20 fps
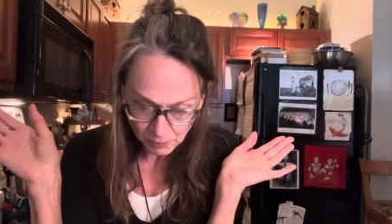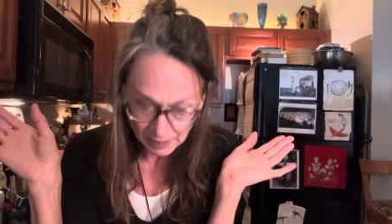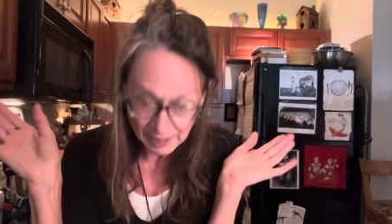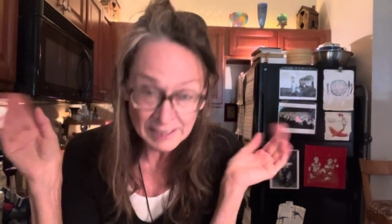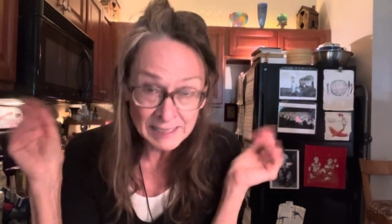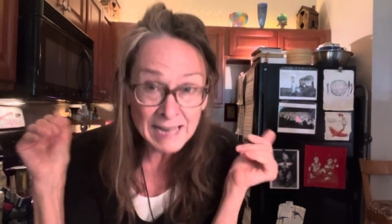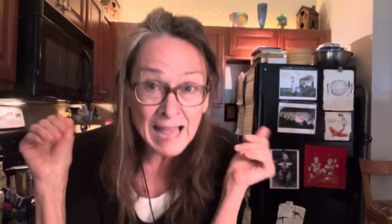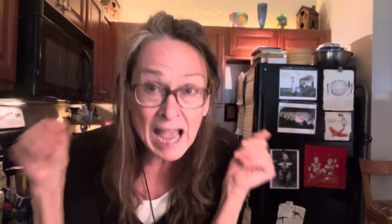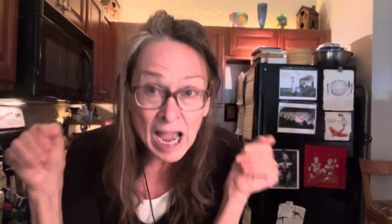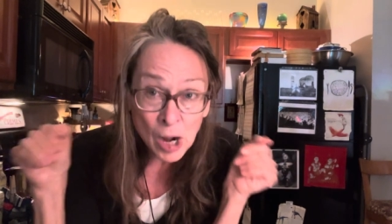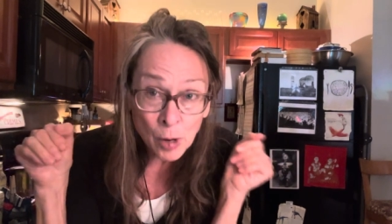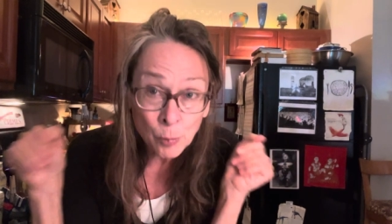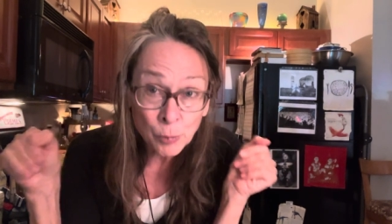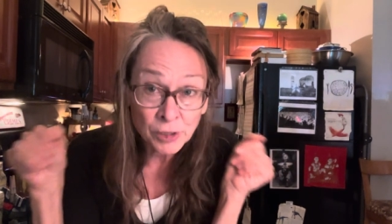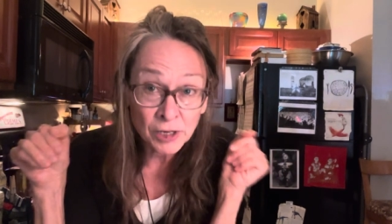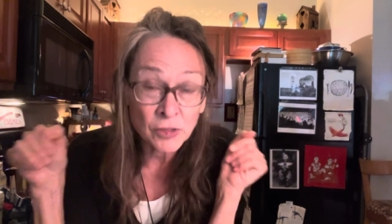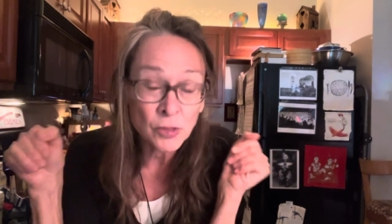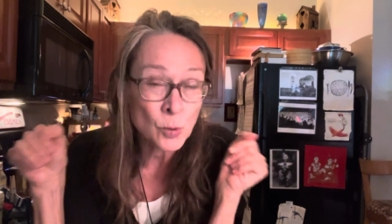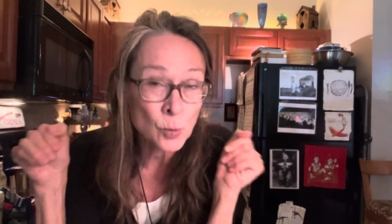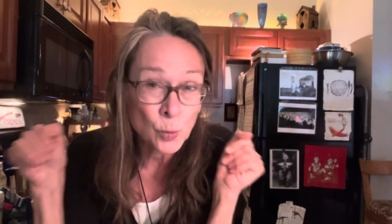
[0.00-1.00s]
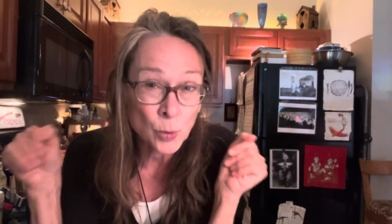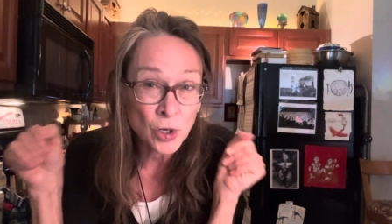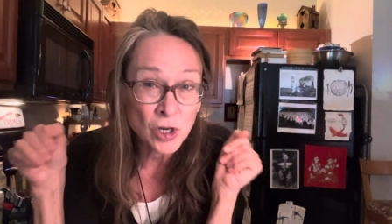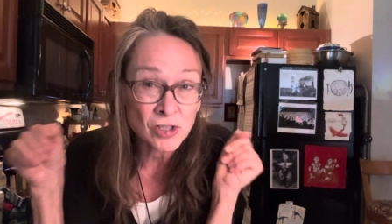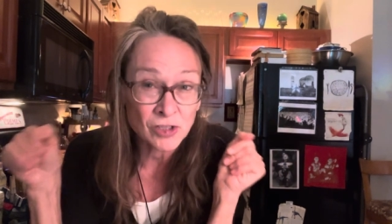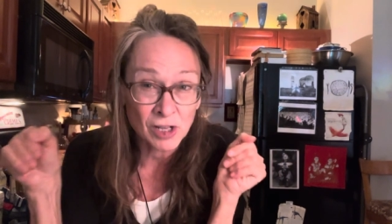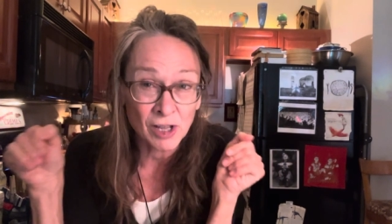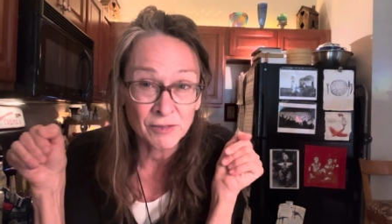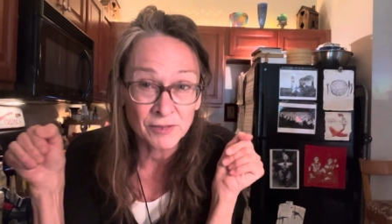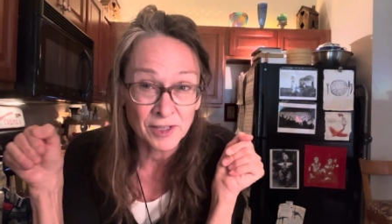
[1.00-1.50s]
now we're in the
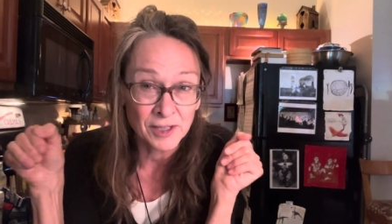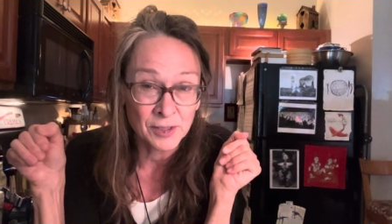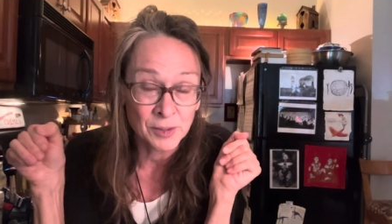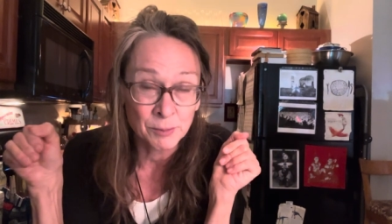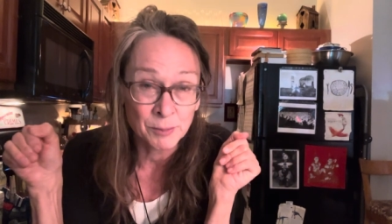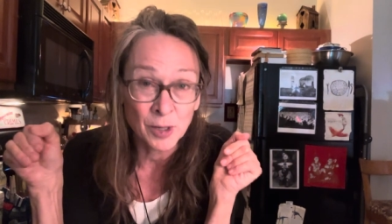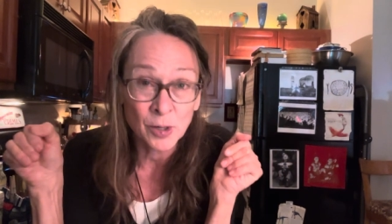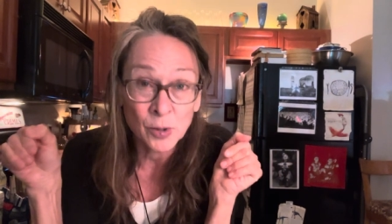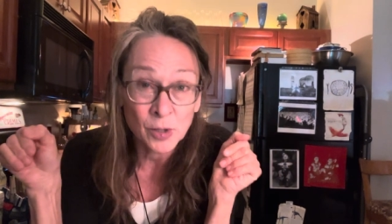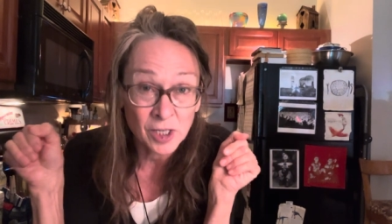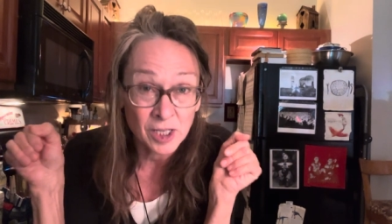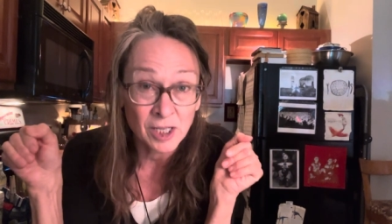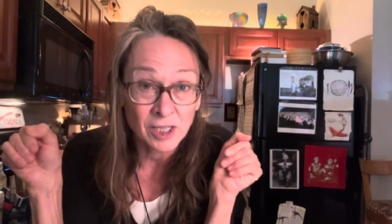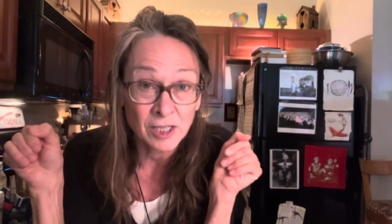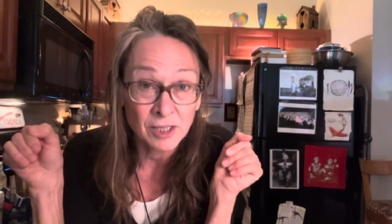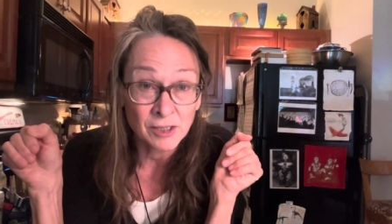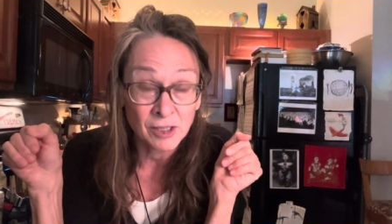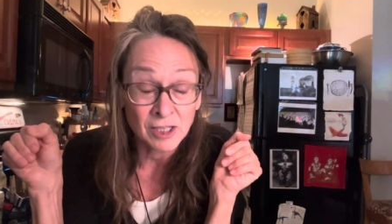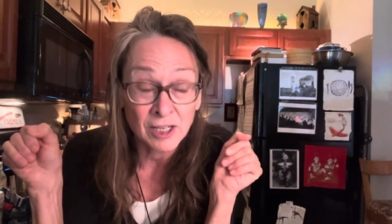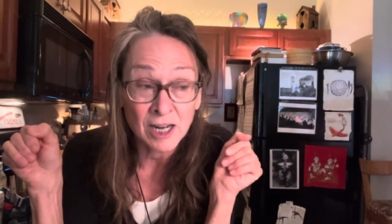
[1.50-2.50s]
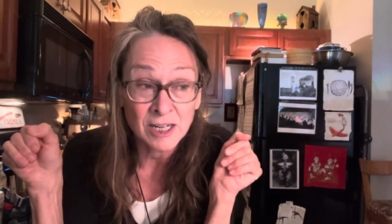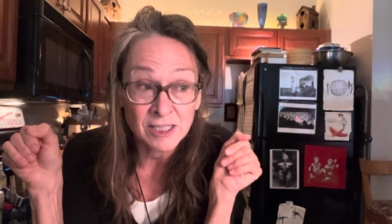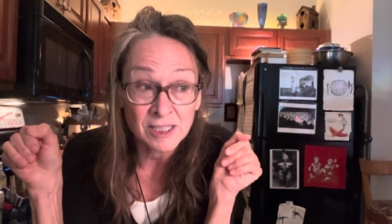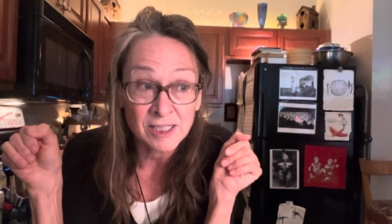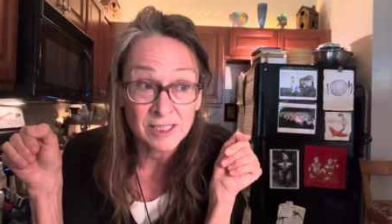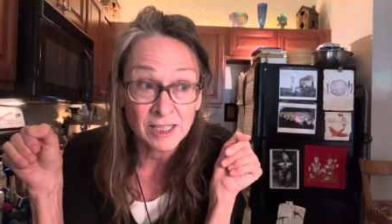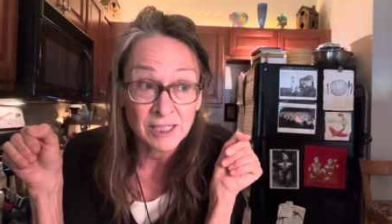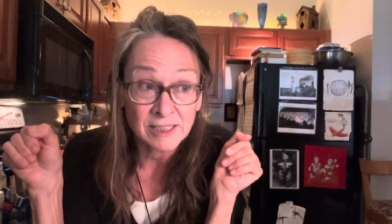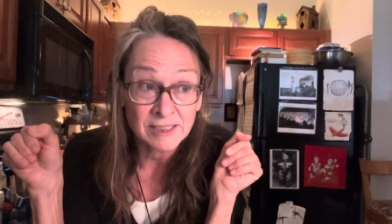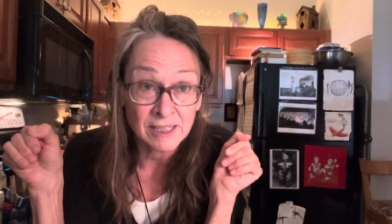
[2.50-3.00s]
worst of it in America, the United
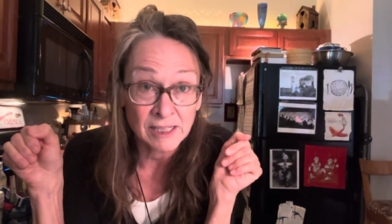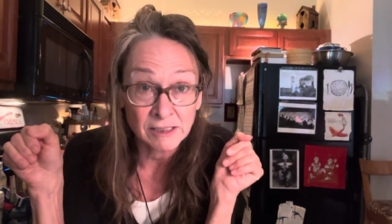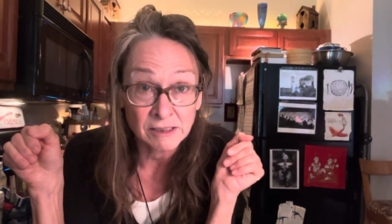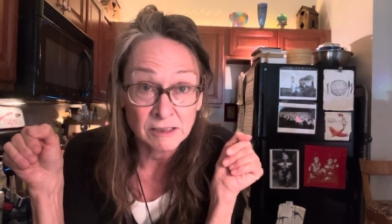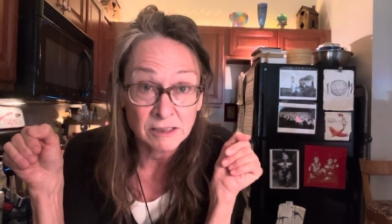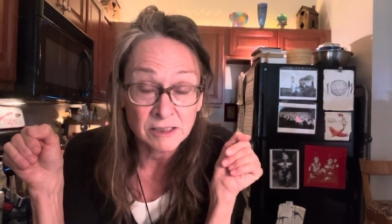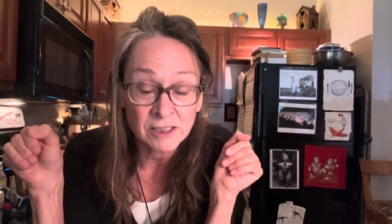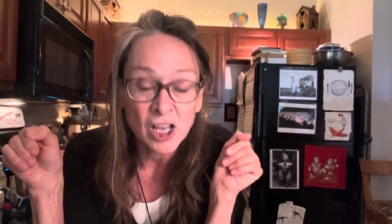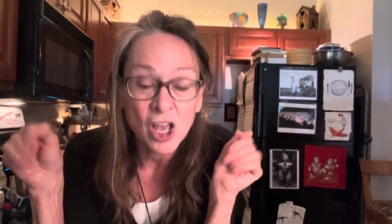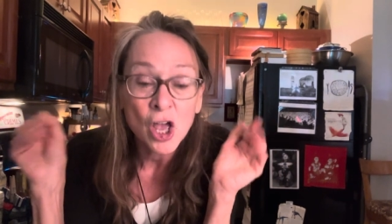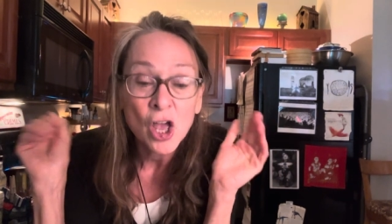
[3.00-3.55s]
States that is,